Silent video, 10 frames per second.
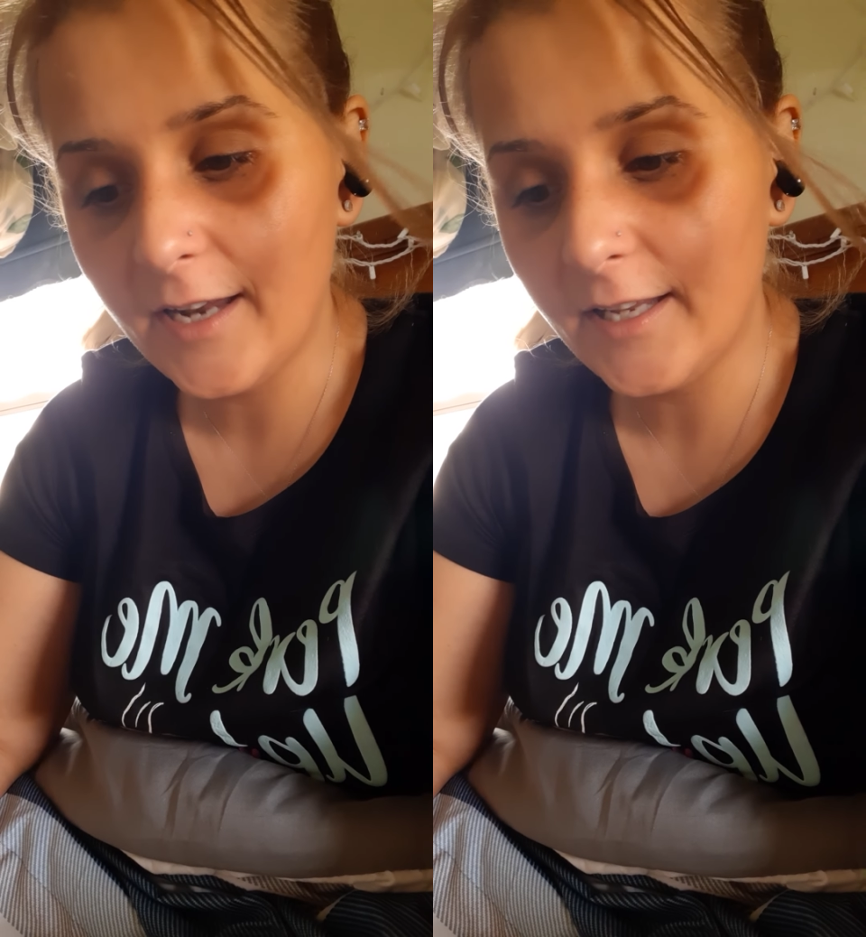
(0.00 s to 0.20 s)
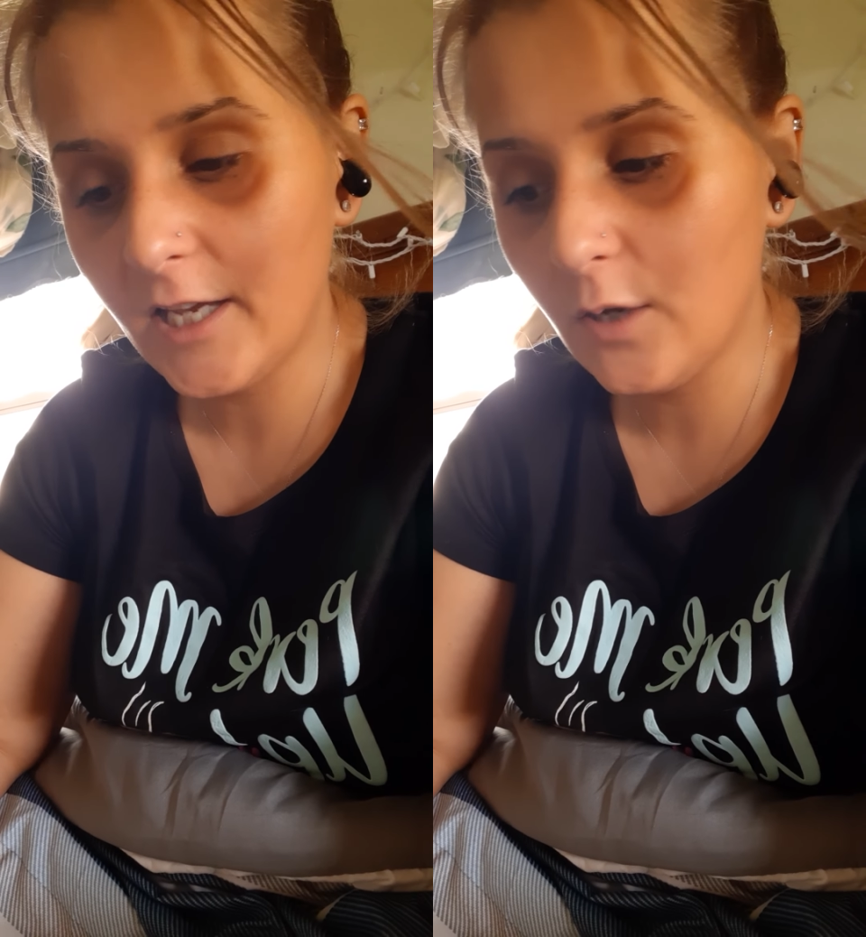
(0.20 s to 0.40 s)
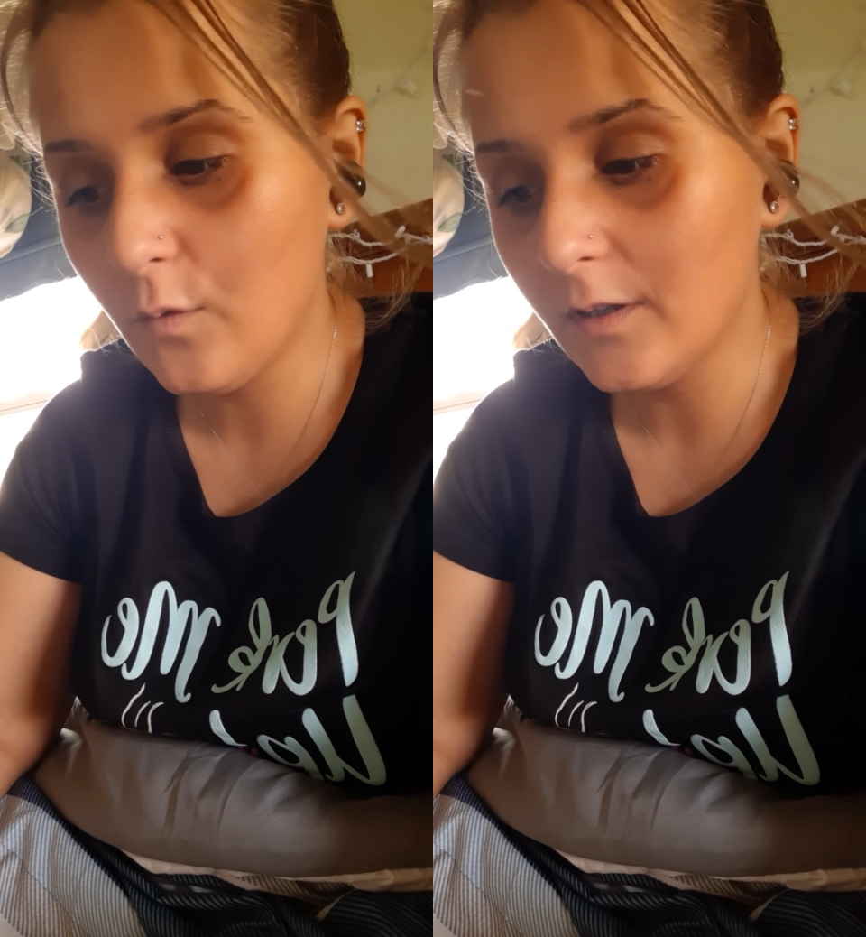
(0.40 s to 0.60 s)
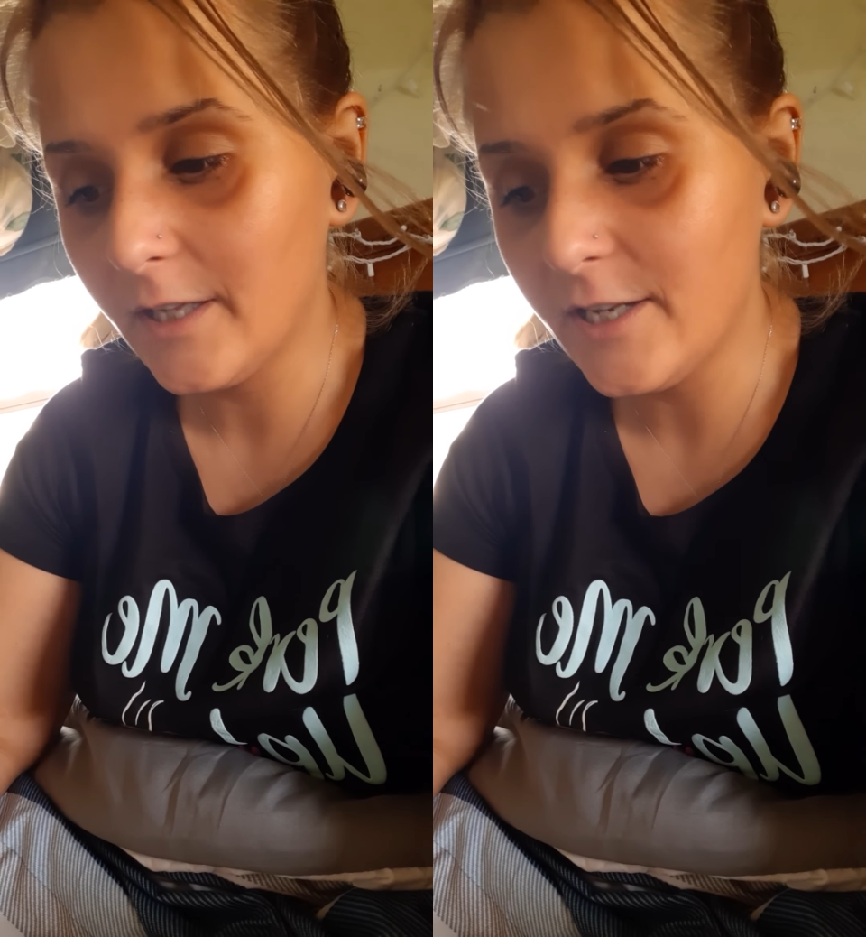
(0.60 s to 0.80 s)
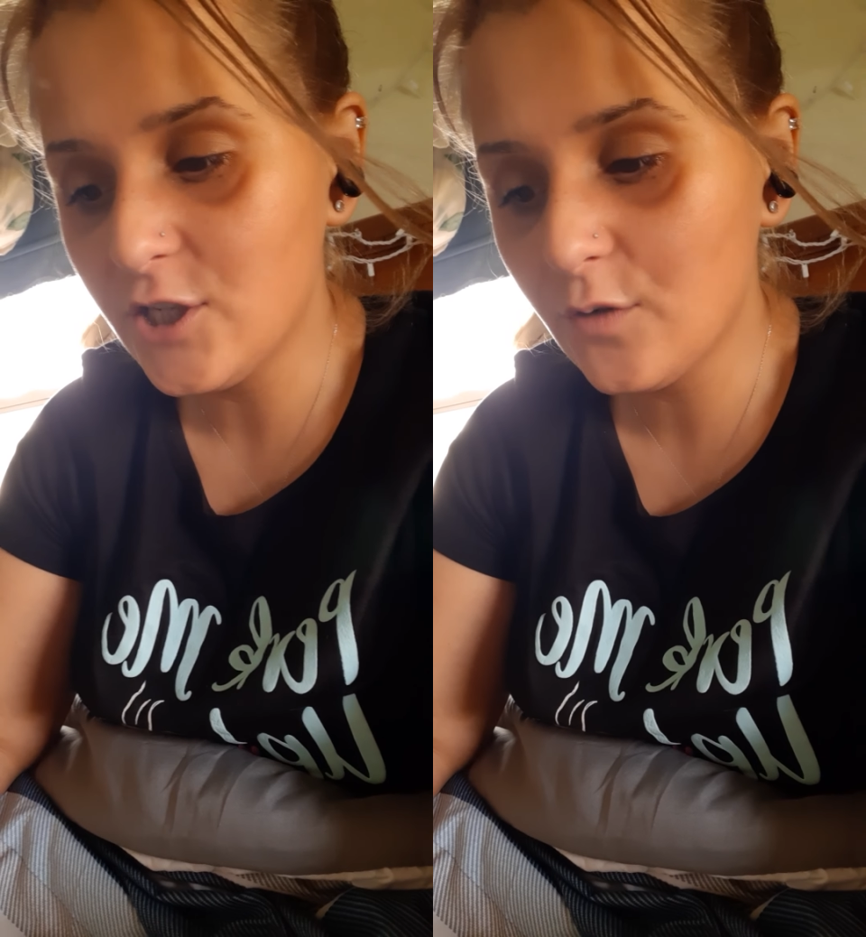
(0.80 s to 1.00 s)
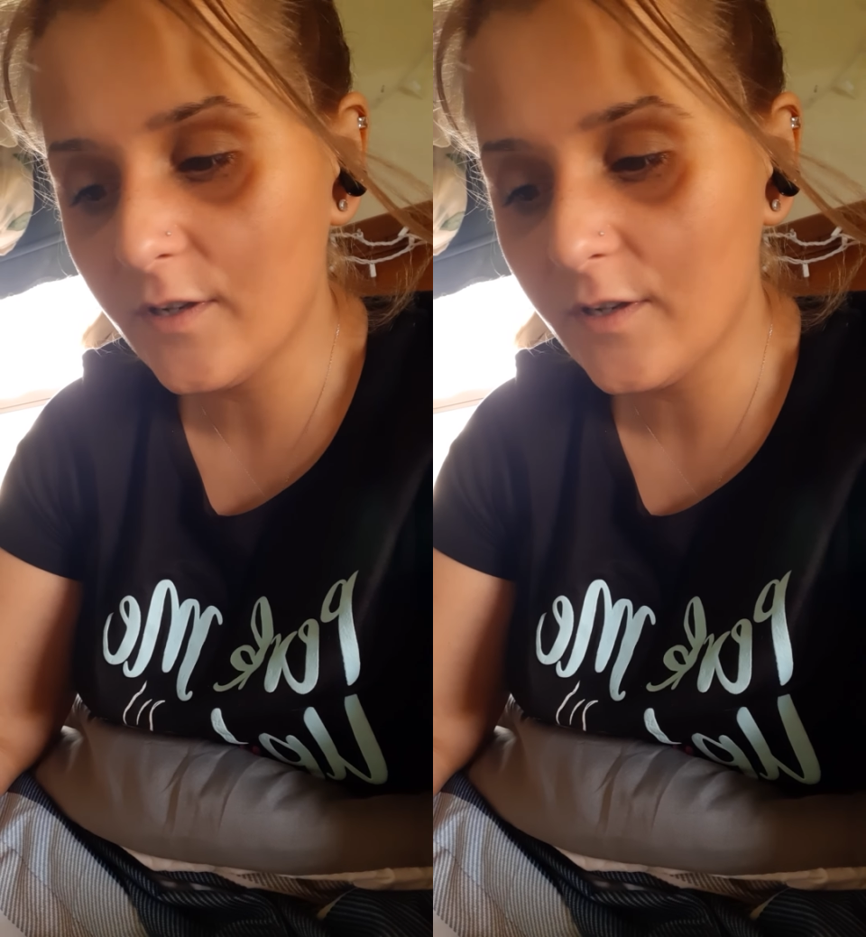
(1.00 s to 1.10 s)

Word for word: and he will lead you